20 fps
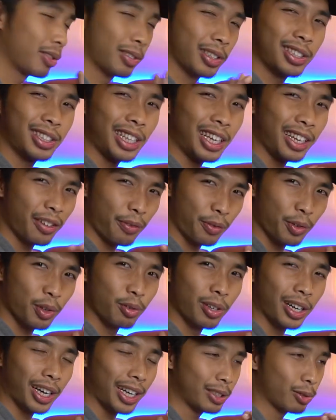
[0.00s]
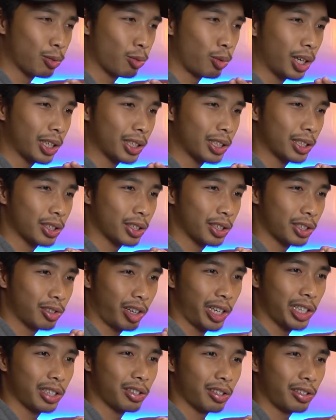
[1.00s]
Does any of you guys watch
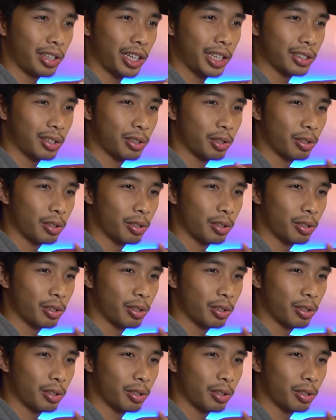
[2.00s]
Stranger Things?